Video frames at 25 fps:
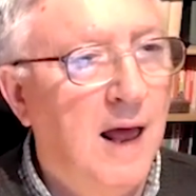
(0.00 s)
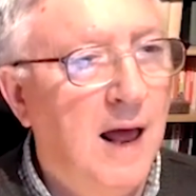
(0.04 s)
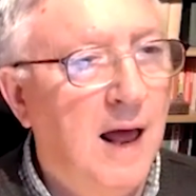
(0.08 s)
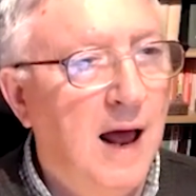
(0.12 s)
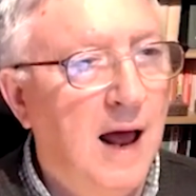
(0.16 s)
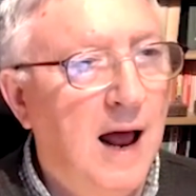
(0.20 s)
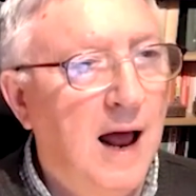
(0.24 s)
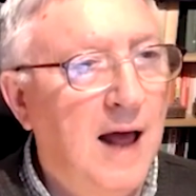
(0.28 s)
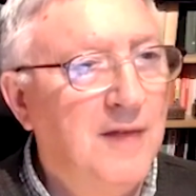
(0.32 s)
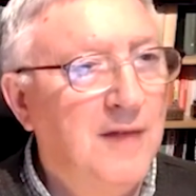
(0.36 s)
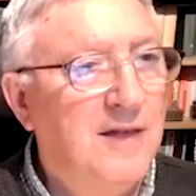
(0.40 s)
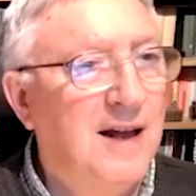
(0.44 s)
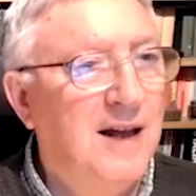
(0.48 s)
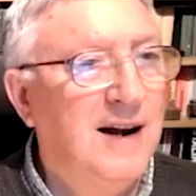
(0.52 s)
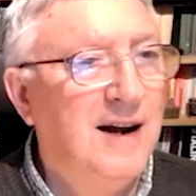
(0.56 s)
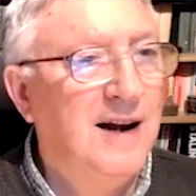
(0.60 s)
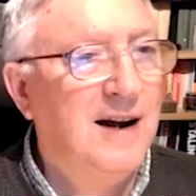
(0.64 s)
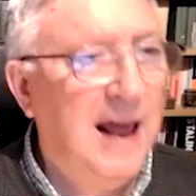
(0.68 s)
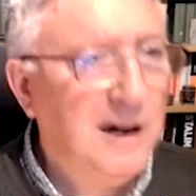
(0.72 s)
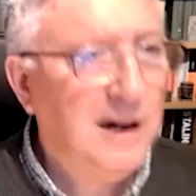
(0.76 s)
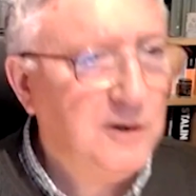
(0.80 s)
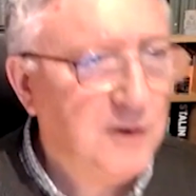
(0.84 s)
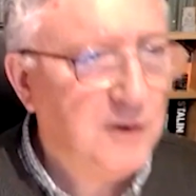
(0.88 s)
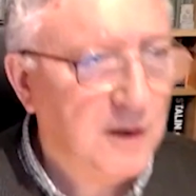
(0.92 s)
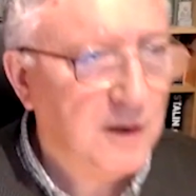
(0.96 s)
And the
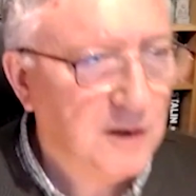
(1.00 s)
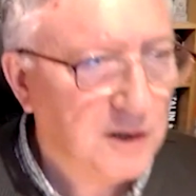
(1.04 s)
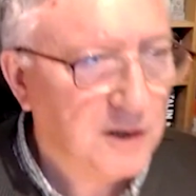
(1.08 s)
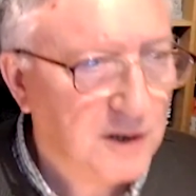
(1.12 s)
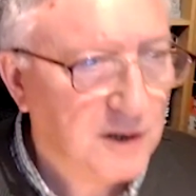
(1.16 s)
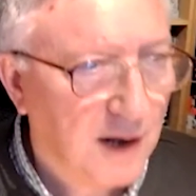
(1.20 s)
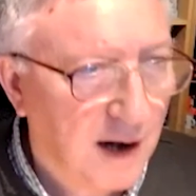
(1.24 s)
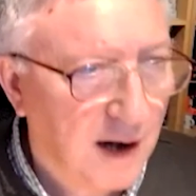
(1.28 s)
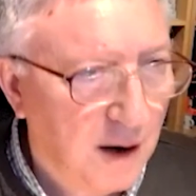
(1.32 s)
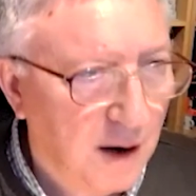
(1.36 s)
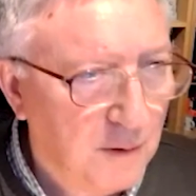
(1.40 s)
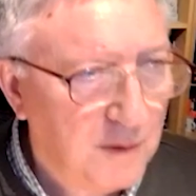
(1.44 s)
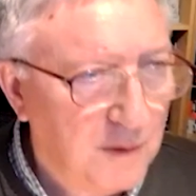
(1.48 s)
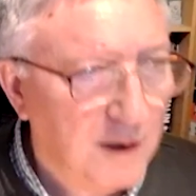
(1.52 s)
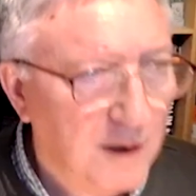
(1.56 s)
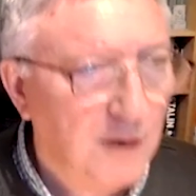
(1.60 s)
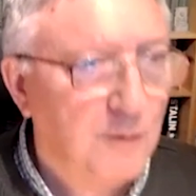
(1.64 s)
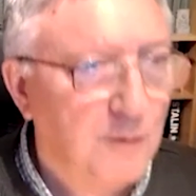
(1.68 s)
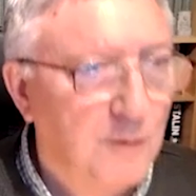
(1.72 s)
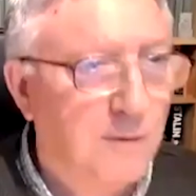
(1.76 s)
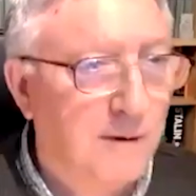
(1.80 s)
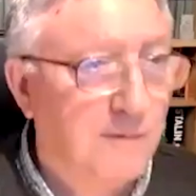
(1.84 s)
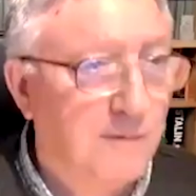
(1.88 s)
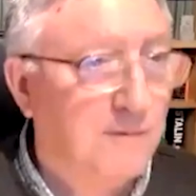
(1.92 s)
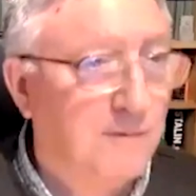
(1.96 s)
legend surrounding
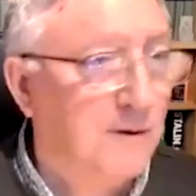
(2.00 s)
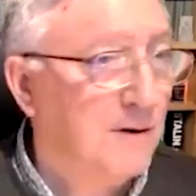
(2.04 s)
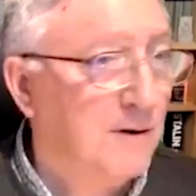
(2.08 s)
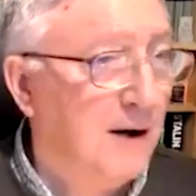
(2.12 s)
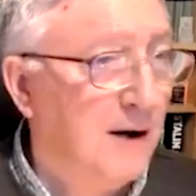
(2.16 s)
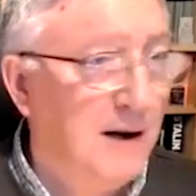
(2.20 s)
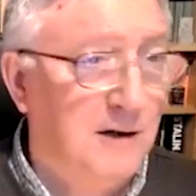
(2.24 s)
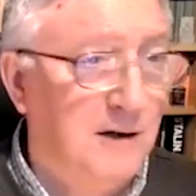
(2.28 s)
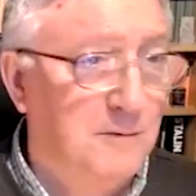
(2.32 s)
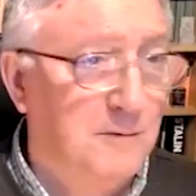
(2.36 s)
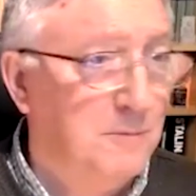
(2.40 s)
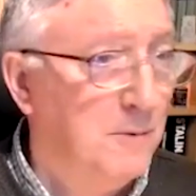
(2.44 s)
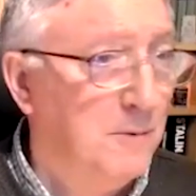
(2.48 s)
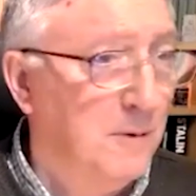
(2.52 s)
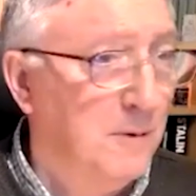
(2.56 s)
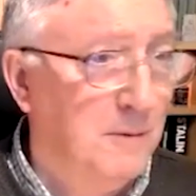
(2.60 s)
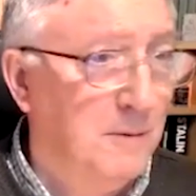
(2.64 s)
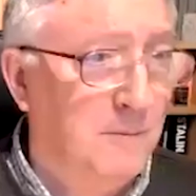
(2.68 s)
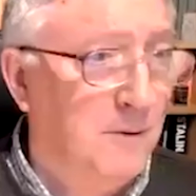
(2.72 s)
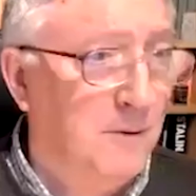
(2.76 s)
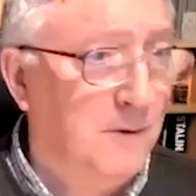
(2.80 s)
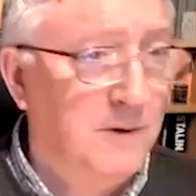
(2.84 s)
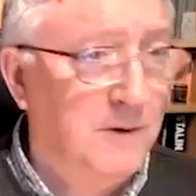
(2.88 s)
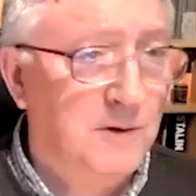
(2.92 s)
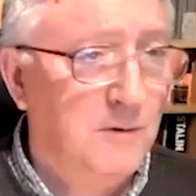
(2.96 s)
Christ's
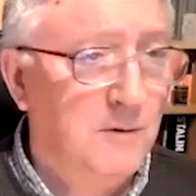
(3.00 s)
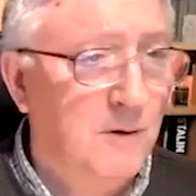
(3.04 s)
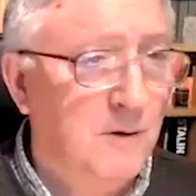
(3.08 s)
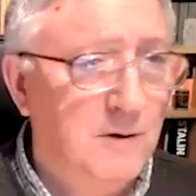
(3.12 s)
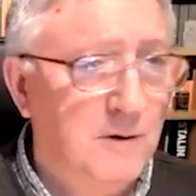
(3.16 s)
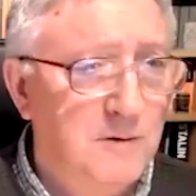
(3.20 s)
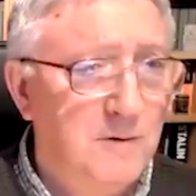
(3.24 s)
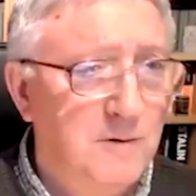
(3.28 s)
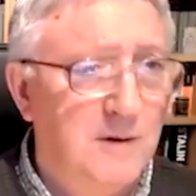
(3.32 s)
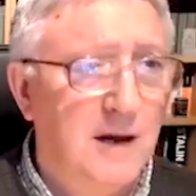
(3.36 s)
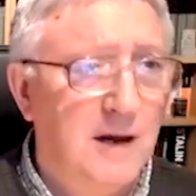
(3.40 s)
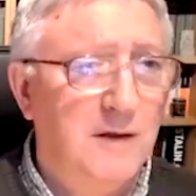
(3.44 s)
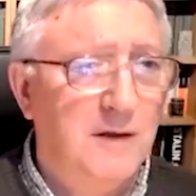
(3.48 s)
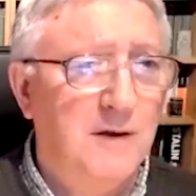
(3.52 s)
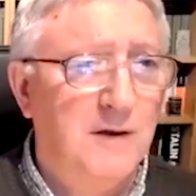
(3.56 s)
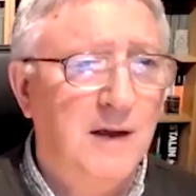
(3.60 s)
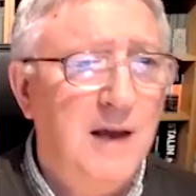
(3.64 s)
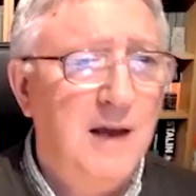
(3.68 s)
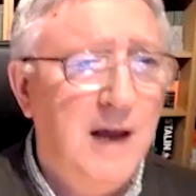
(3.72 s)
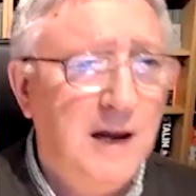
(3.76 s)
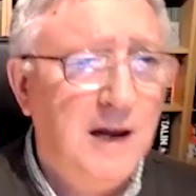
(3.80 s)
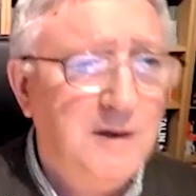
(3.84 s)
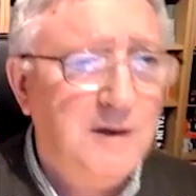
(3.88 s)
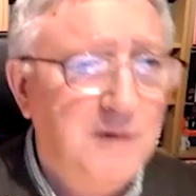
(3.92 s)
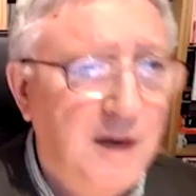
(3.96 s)
birth is also nothing.
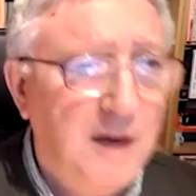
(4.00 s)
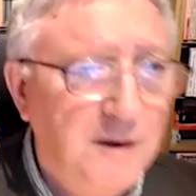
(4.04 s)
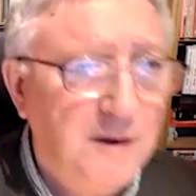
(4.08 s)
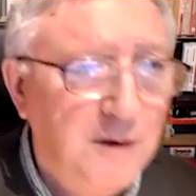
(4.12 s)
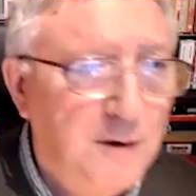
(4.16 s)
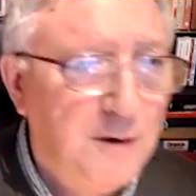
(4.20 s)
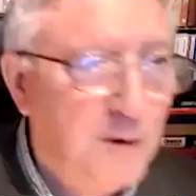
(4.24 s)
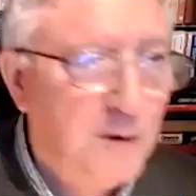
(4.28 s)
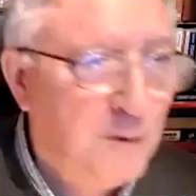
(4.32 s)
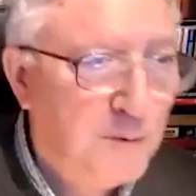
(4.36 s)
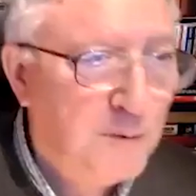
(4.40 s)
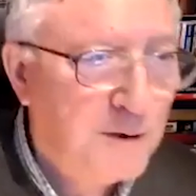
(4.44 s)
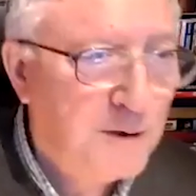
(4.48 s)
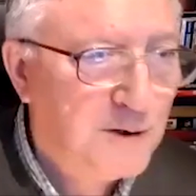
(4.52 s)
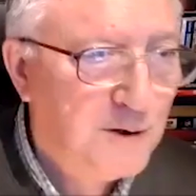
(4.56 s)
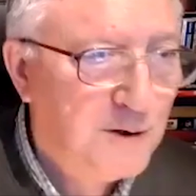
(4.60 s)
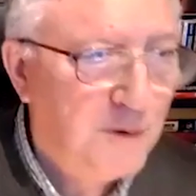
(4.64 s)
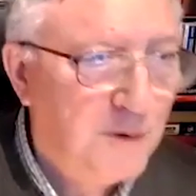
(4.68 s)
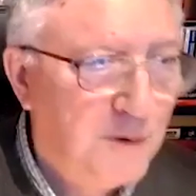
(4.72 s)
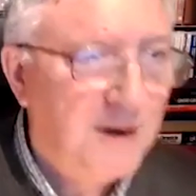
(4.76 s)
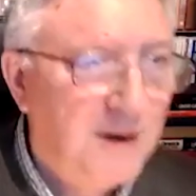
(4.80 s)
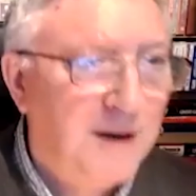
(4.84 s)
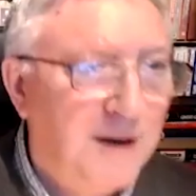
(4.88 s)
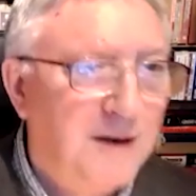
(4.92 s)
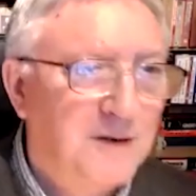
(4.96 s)
It's nothing to do with
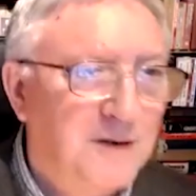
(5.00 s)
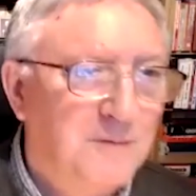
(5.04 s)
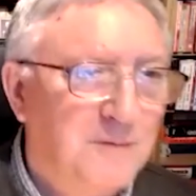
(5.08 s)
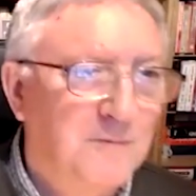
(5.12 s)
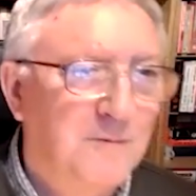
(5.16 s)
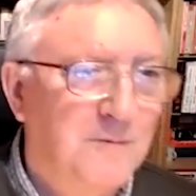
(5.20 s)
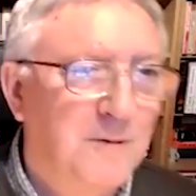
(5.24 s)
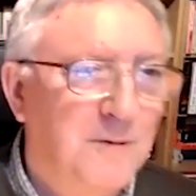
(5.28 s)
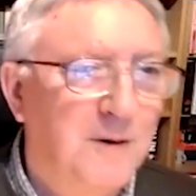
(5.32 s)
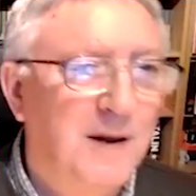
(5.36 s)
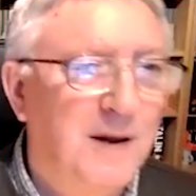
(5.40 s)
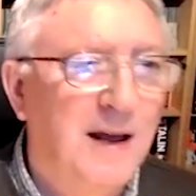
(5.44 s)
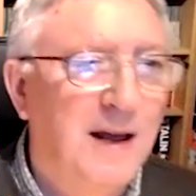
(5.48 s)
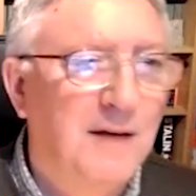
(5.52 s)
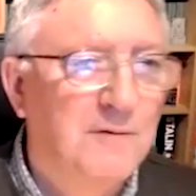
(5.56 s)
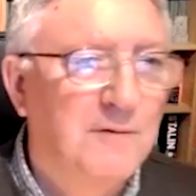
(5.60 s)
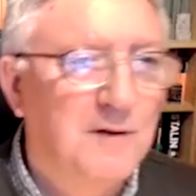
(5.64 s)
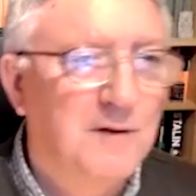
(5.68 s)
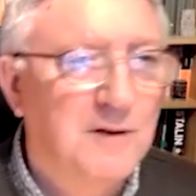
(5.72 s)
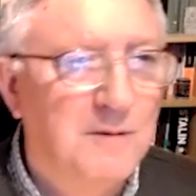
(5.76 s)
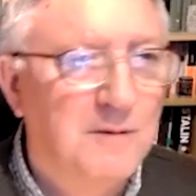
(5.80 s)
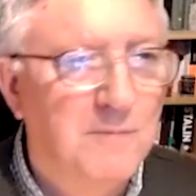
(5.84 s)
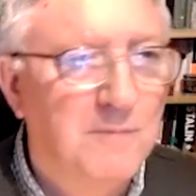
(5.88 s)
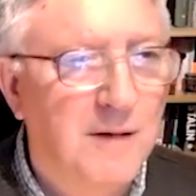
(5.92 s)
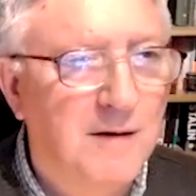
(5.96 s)
Judaism, good
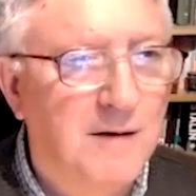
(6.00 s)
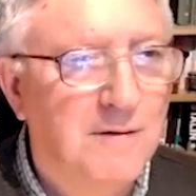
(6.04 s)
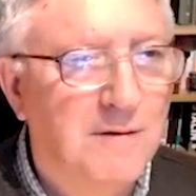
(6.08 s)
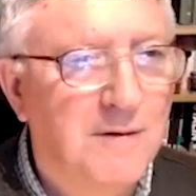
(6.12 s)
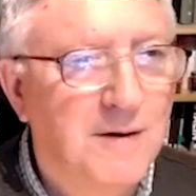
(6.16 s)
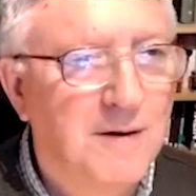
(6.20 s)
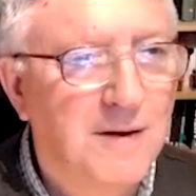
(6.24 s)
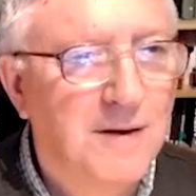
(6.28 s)
heavens above.